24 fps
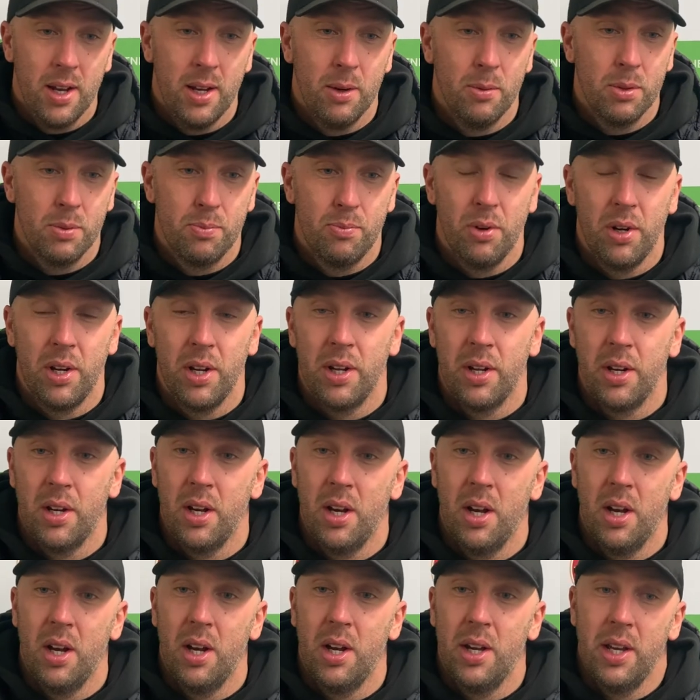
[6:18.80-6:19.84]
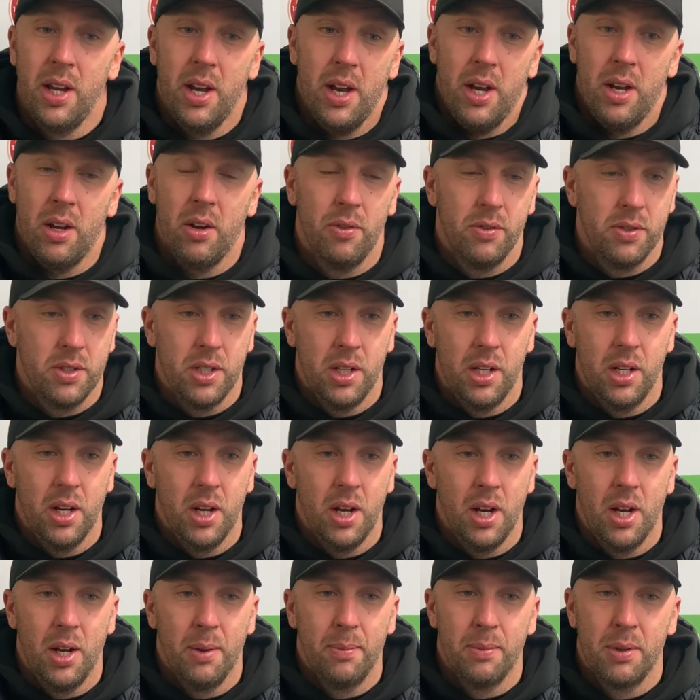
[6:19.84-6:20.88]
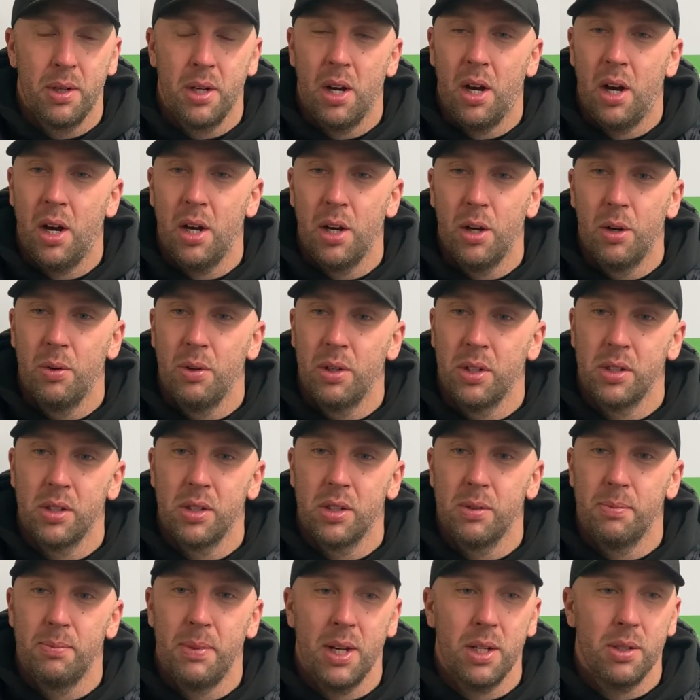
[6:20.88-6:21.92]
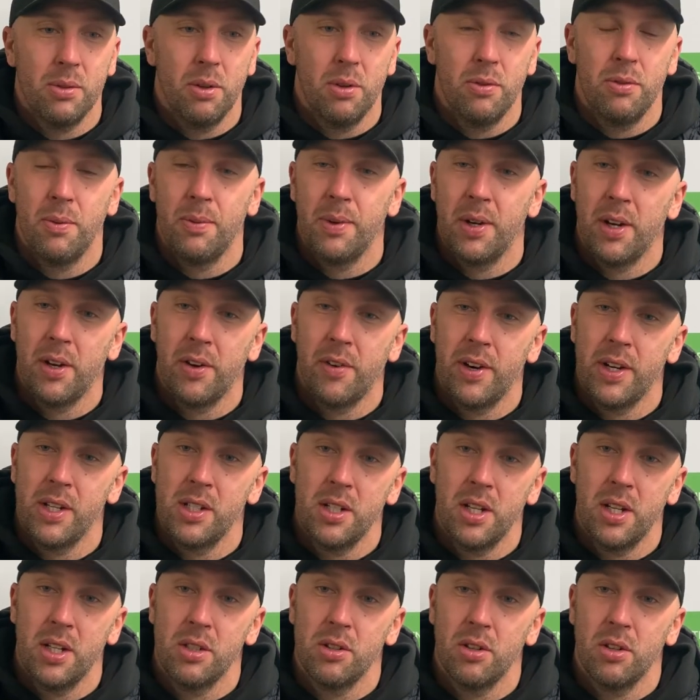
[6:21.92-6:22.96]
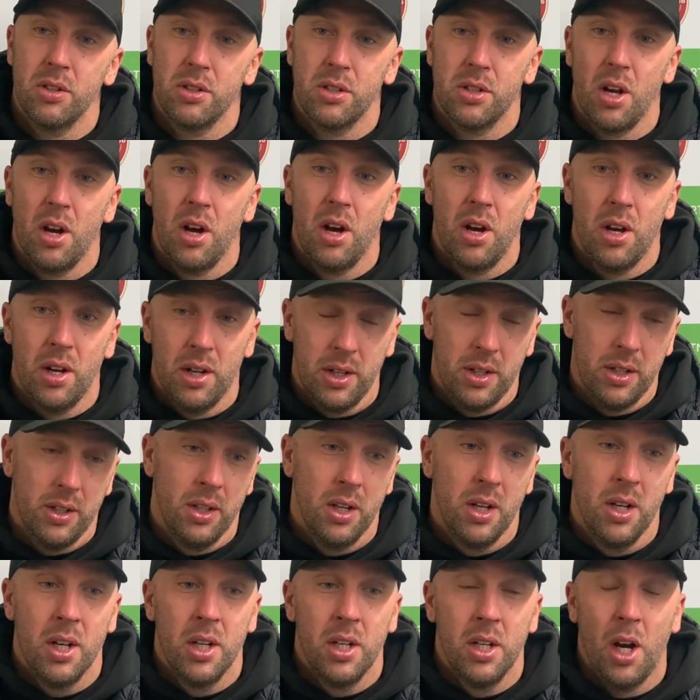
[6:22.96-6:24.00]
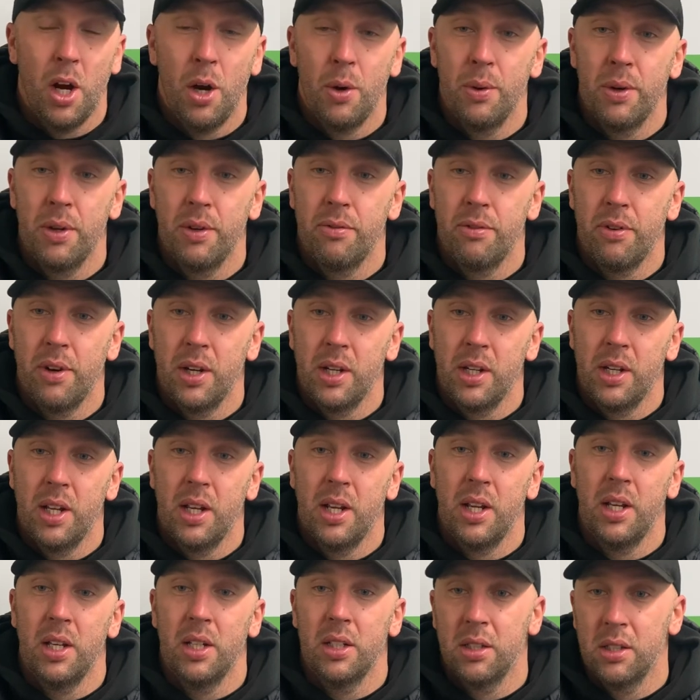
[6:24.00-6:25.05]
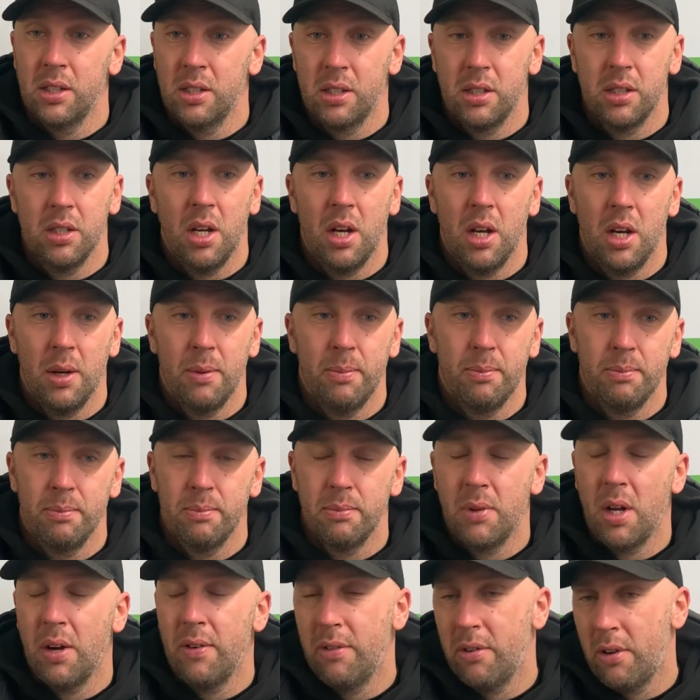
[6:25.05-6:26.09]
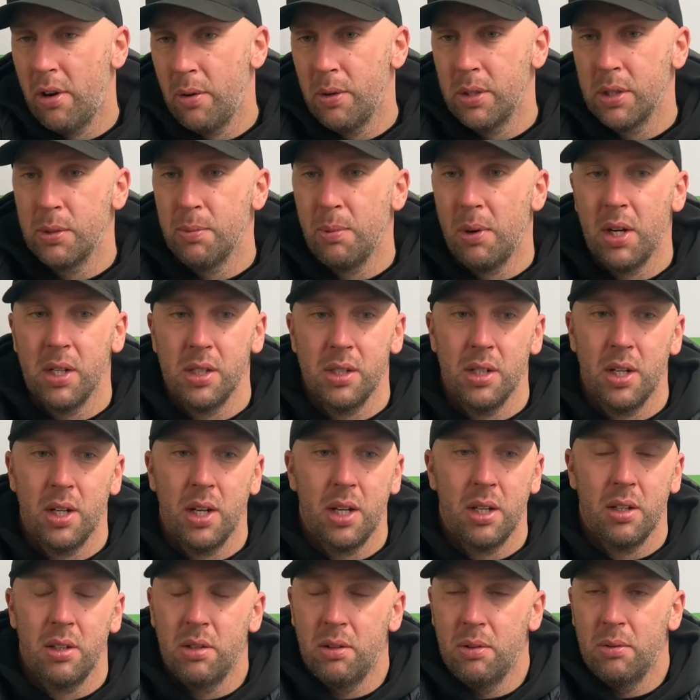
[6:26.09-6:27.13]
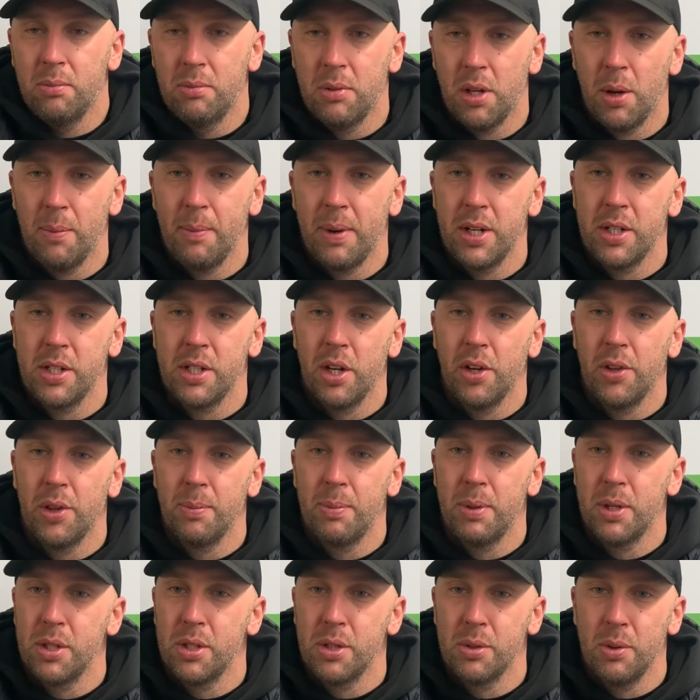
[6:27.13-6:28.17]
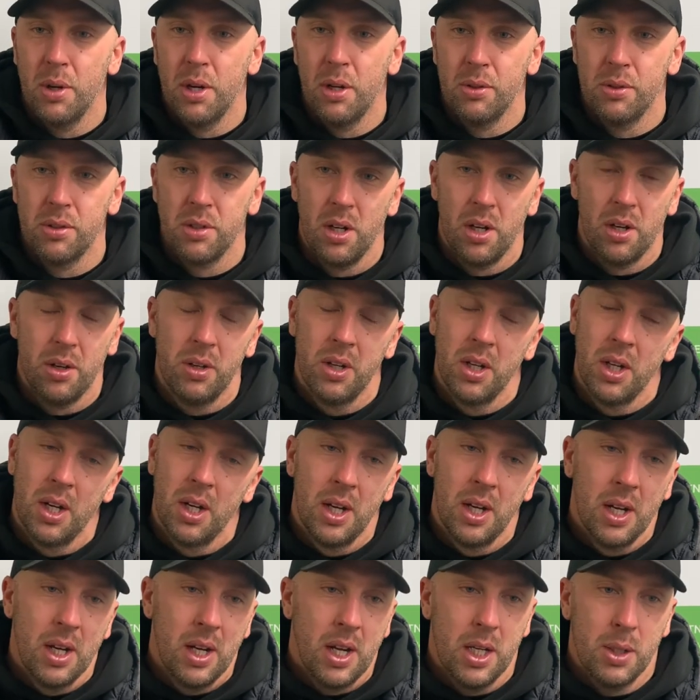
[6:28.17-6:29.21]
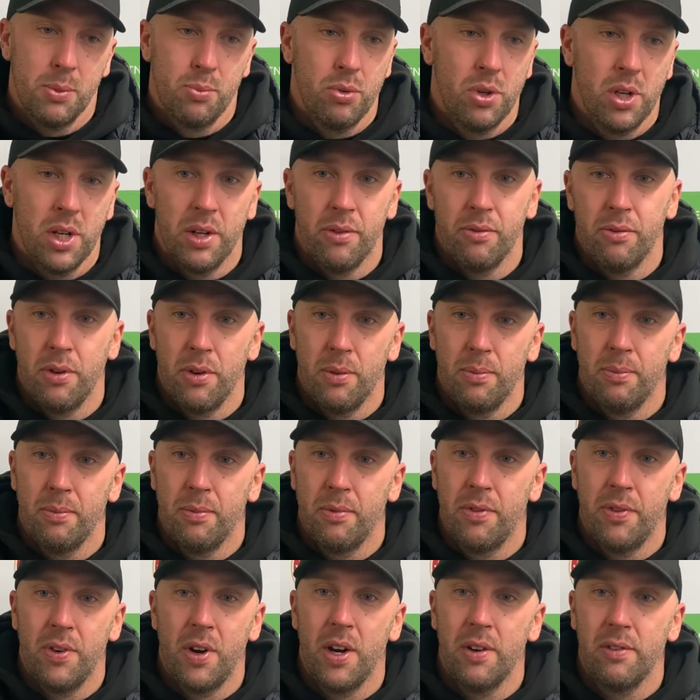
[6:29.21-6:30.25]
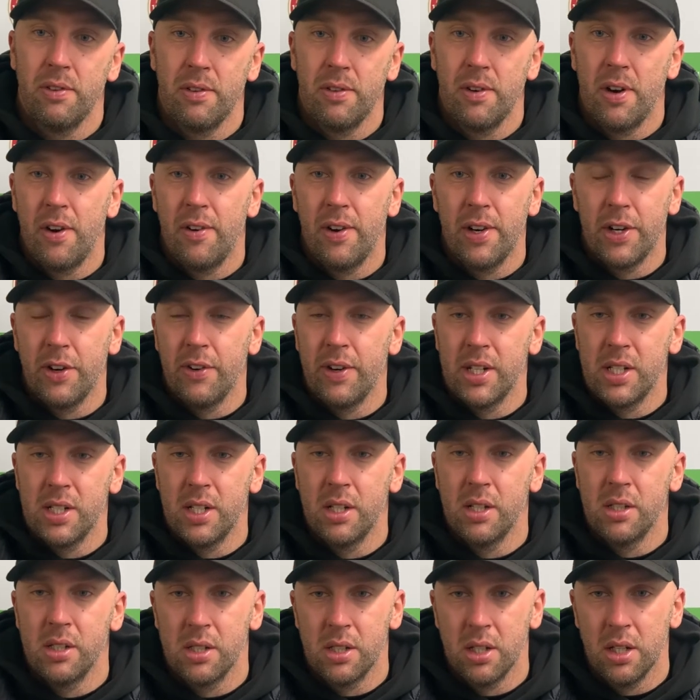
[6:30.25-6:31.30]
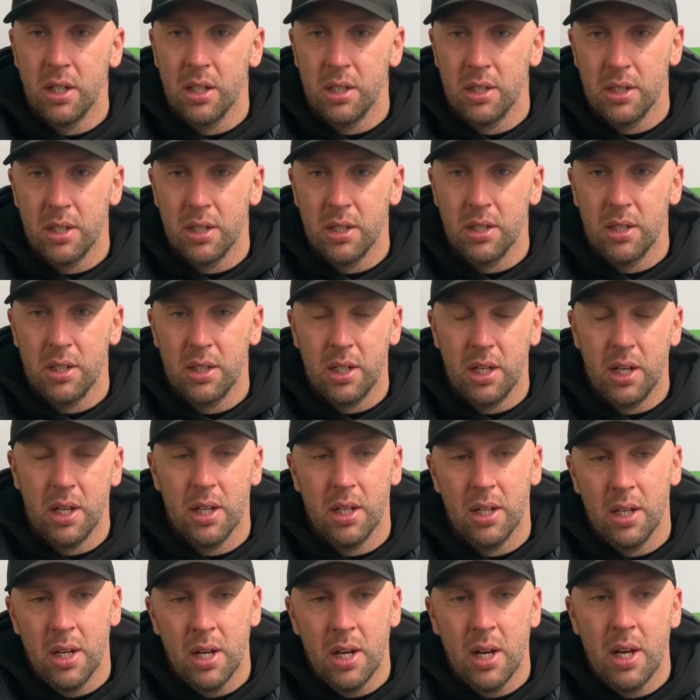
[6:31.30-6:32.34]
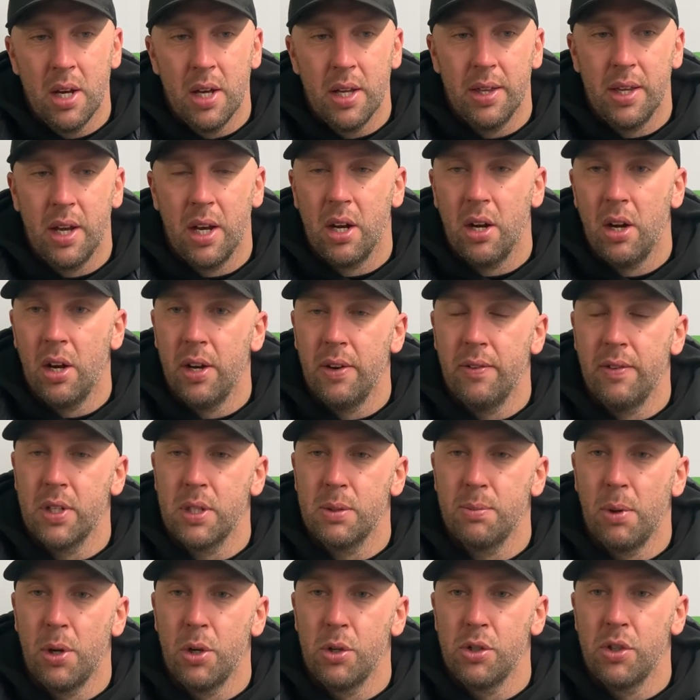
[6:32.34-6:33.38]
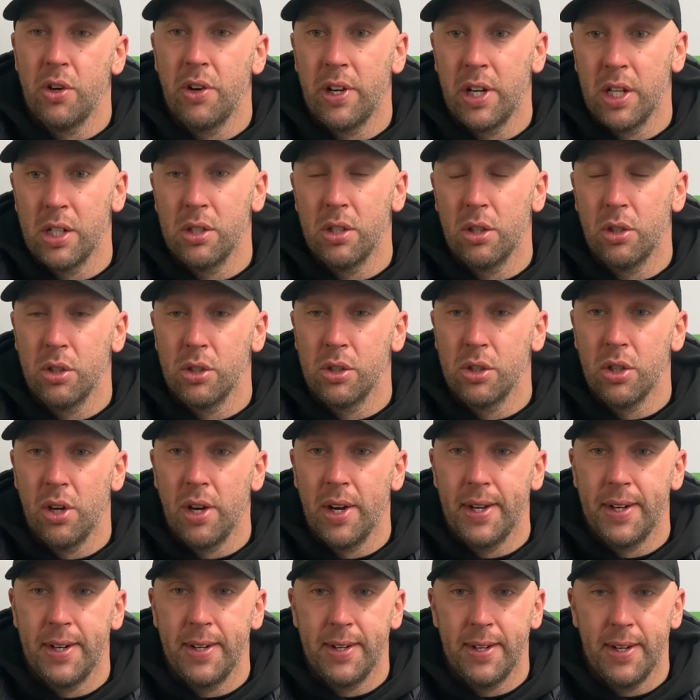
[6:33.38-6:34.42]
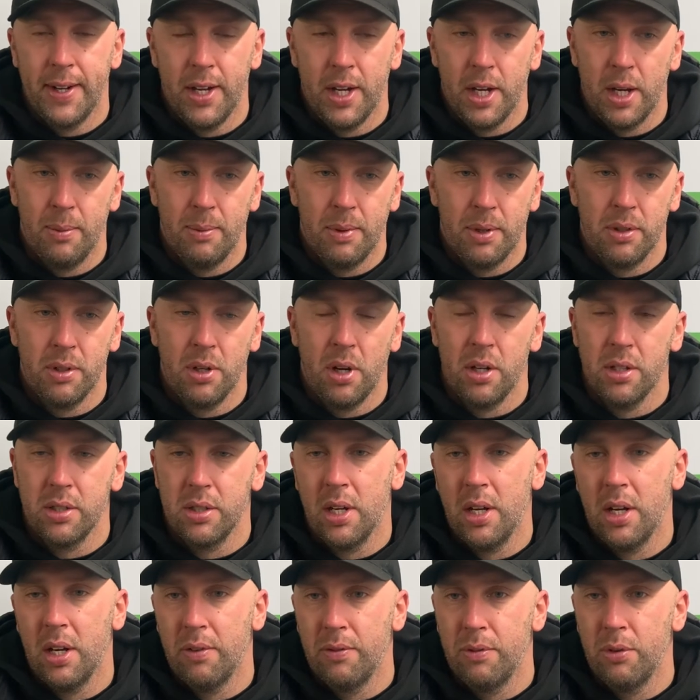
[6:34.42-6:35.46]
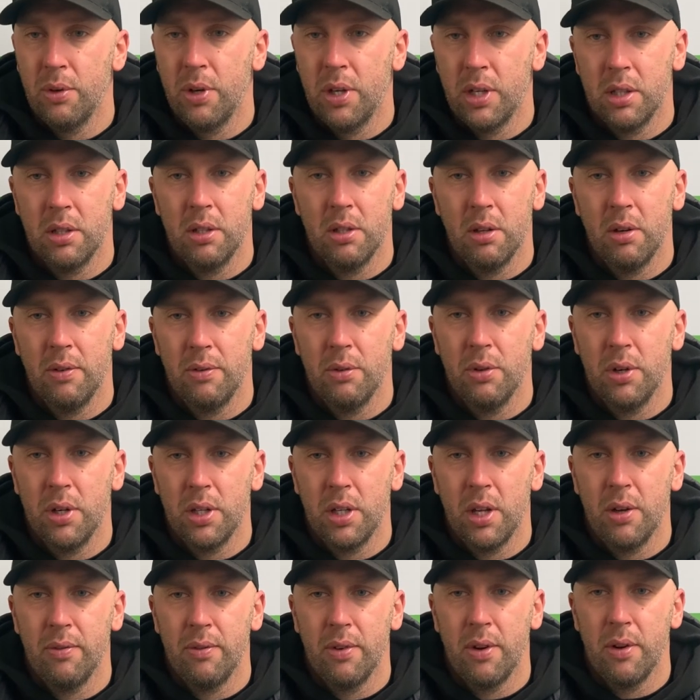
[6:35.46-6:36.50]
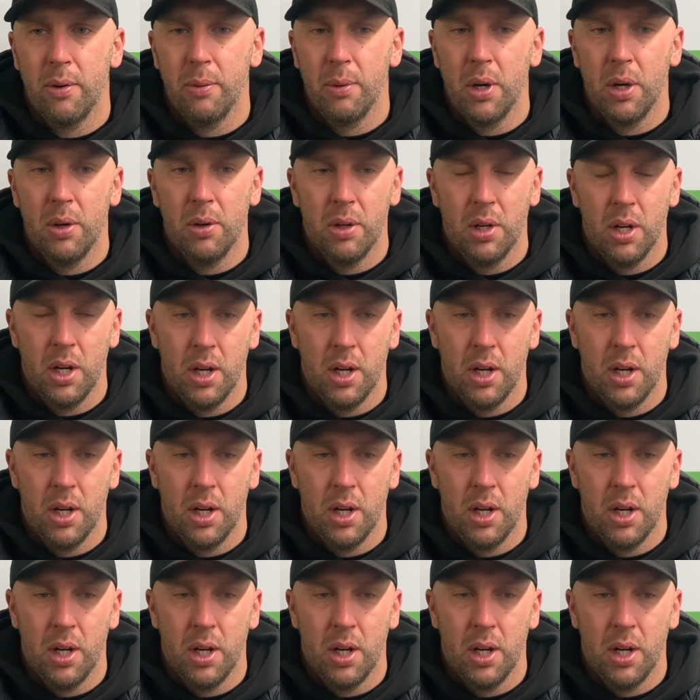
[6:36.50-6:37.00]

Was you pleased? Obviously Kyle and Maxwell from the under-18s got a start, and Owen, Frankie and other Owen Spicer, managed to get on the pitch as well. So that's brilliant from five of our under-18s to get that kind of exposure against a good side. And like I say, I thought they'd done very well.